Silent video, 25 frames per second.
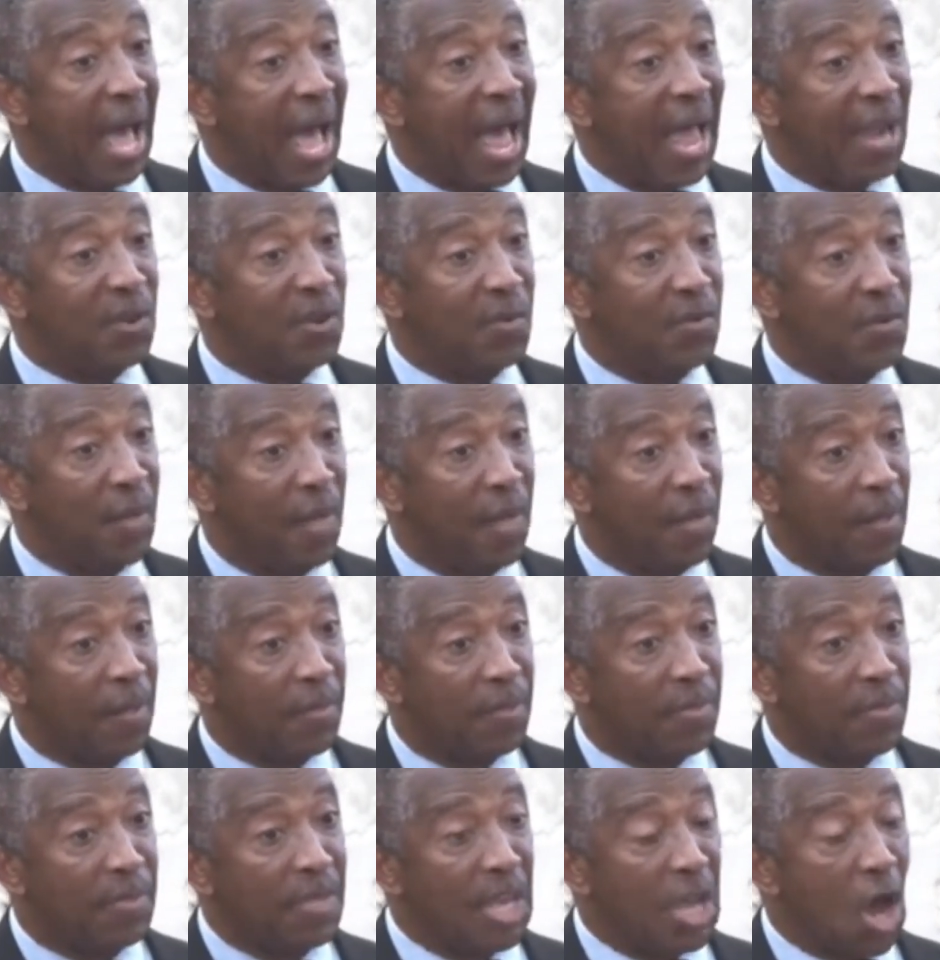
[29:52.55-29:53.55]
And
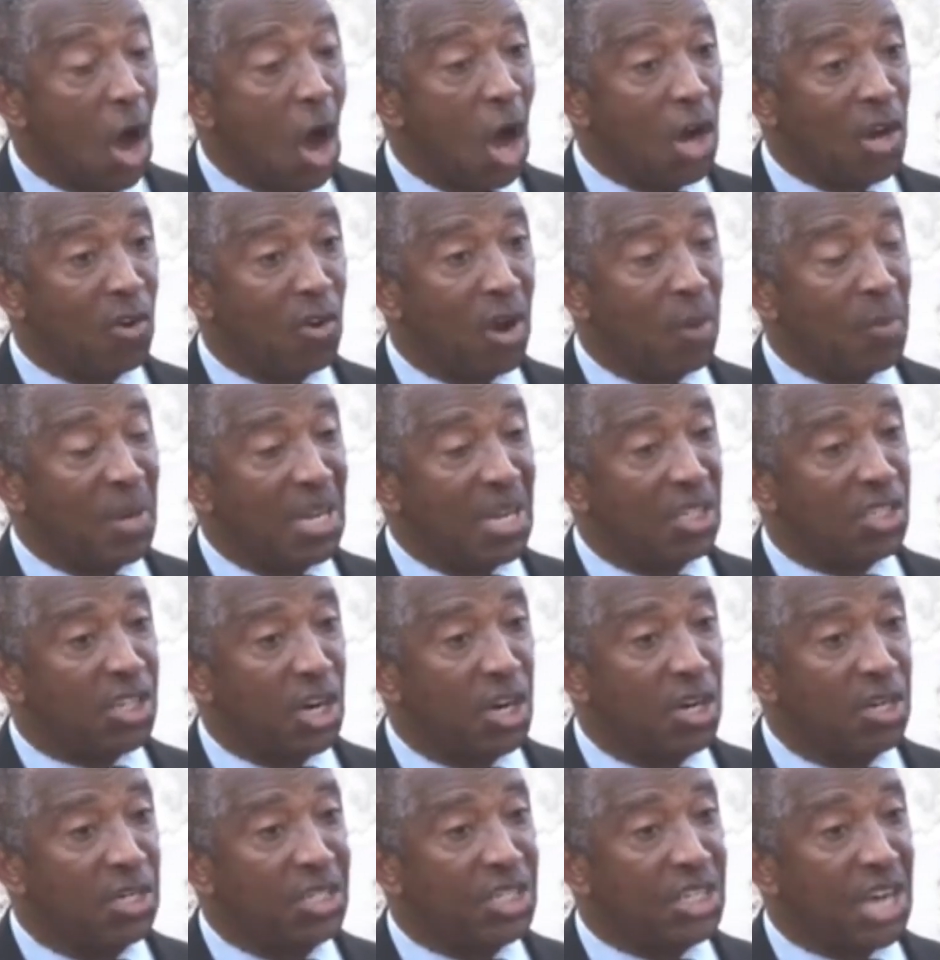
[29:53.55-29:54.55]
the Honorable
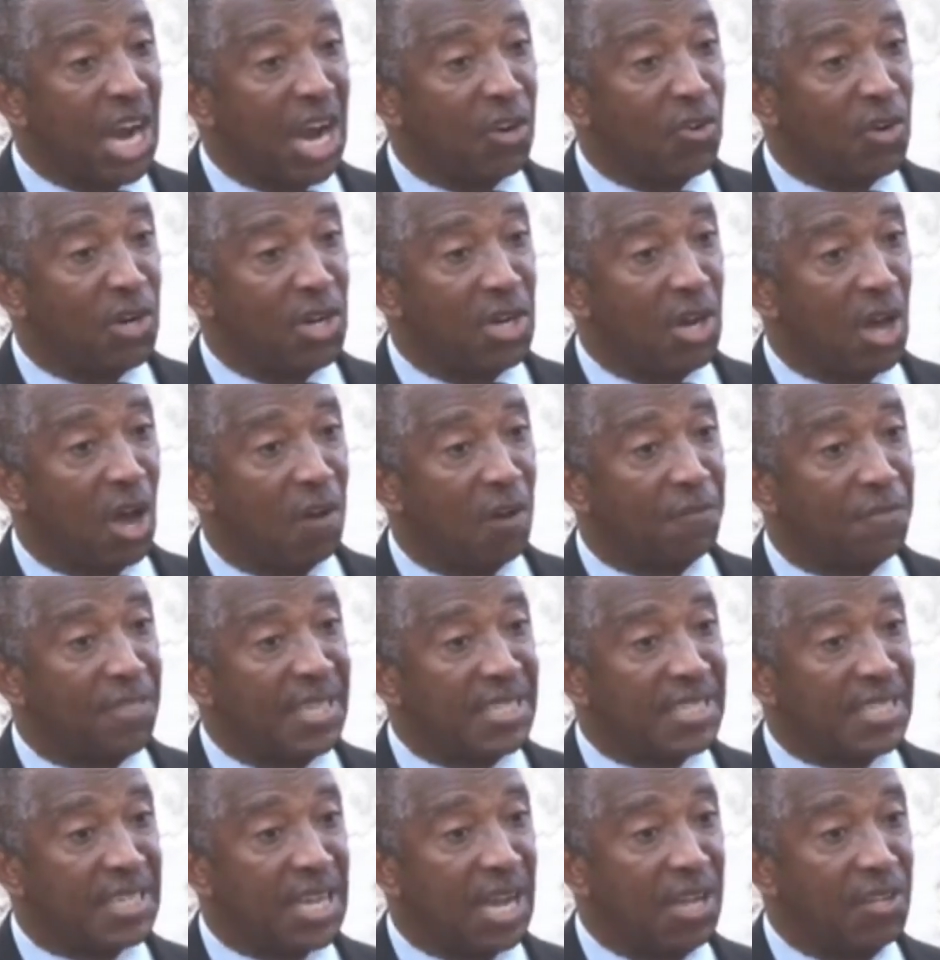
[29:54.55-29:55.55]
Attorney General of
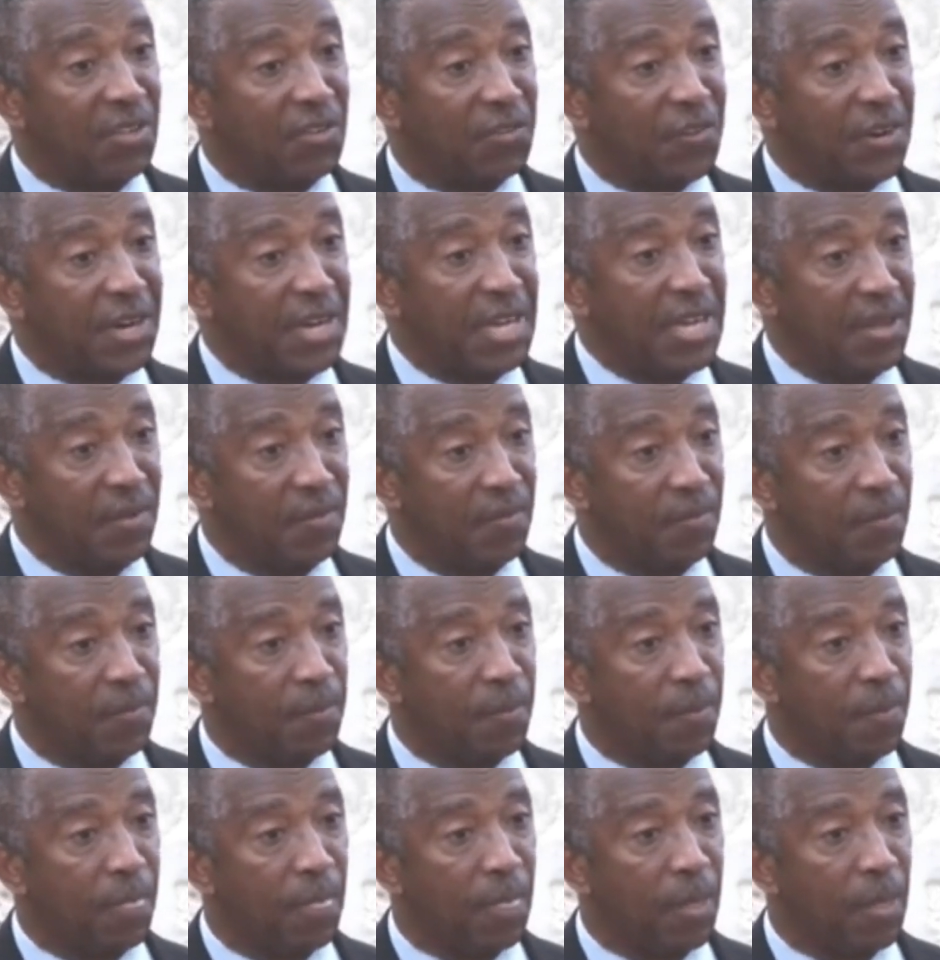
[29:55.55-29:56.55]
this
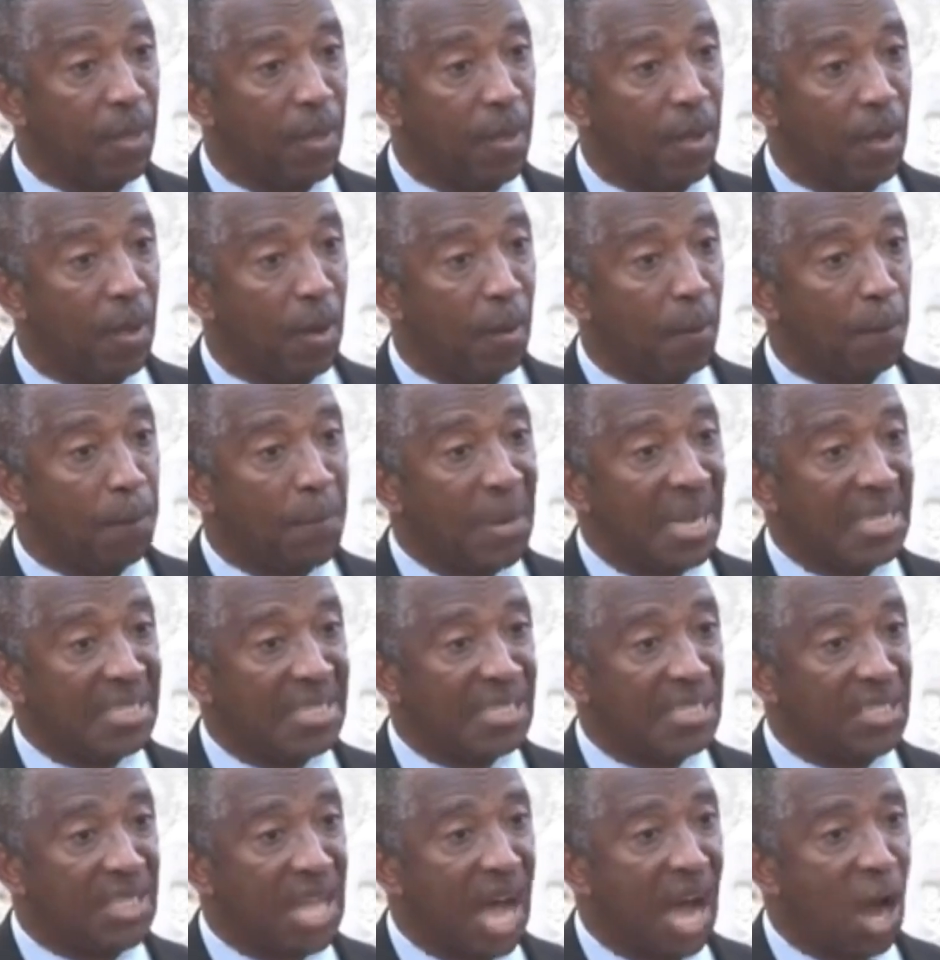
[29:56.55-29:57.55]
country
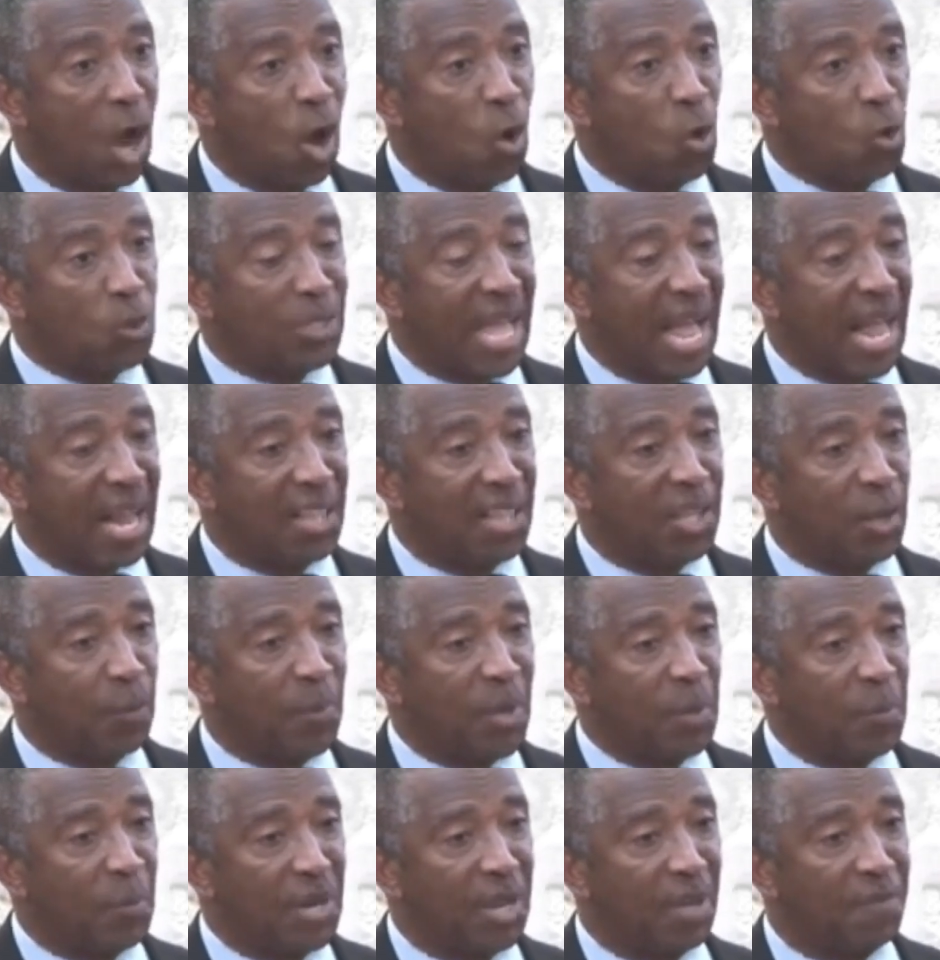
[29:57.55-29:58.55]
must now tell the
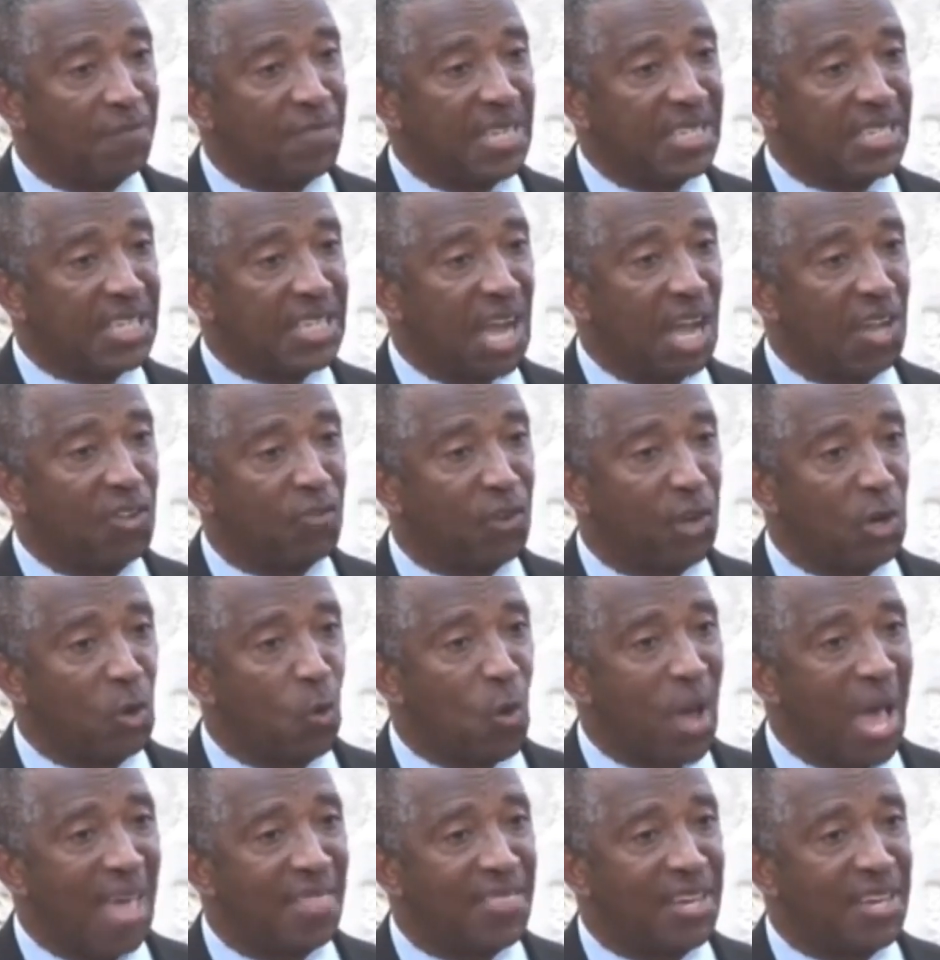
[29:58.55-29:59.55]
people of this country
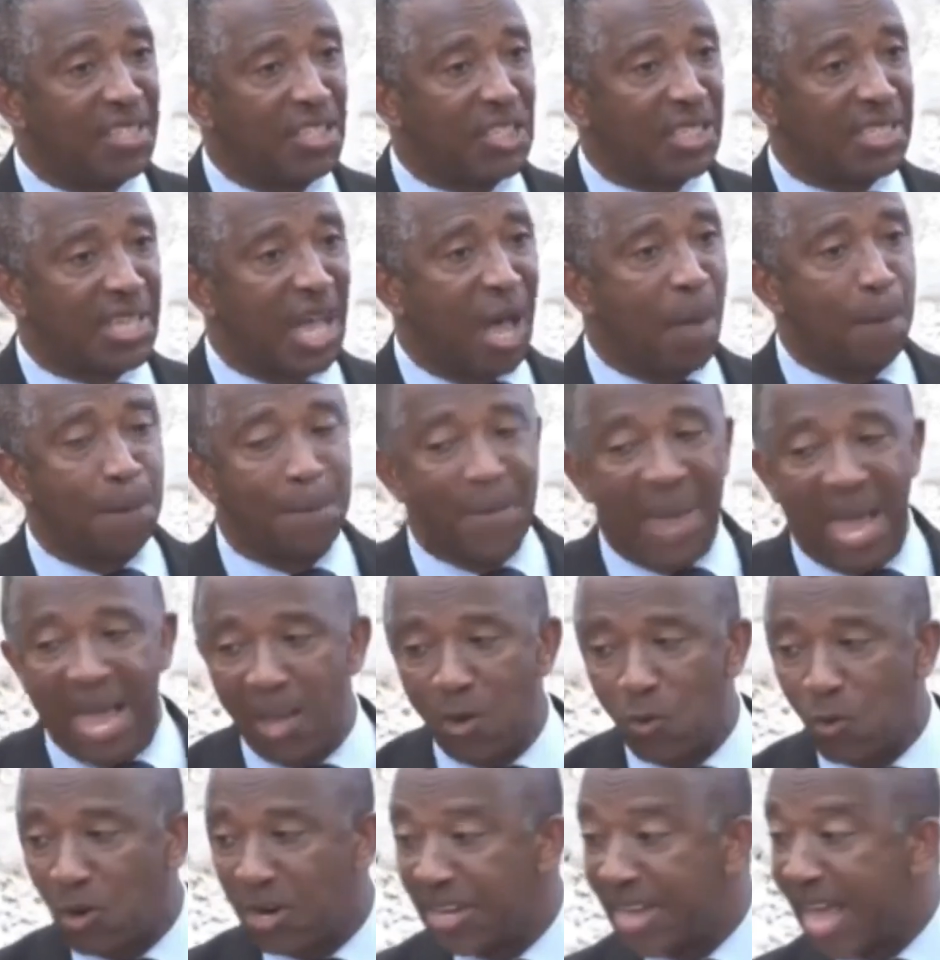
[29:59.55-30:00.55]
whether some
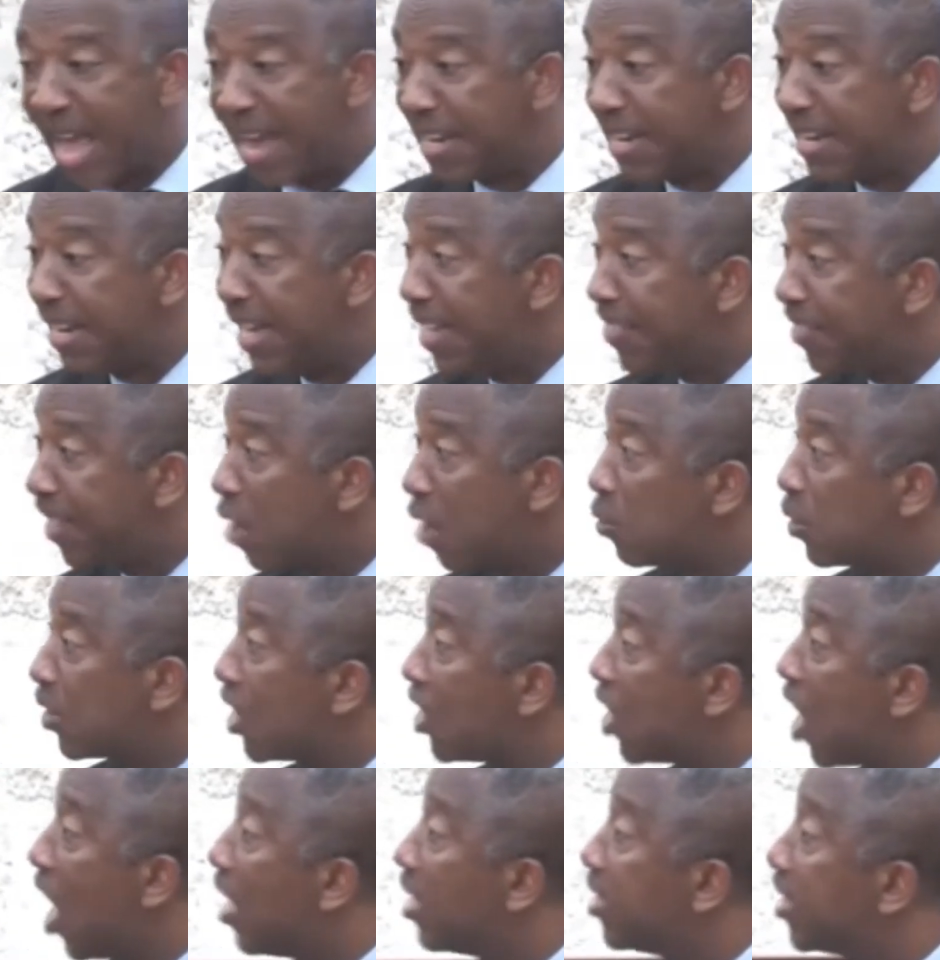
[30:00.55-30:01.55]
men were getting
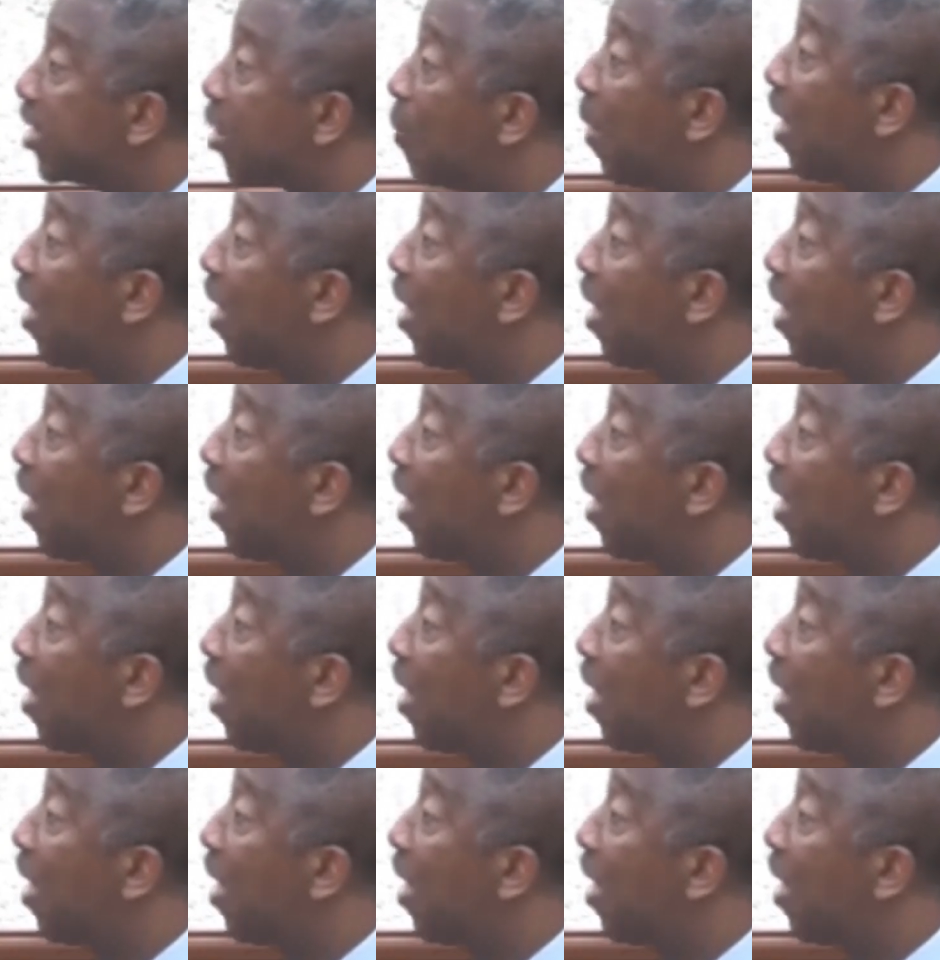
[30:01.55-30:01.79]
$8,000 a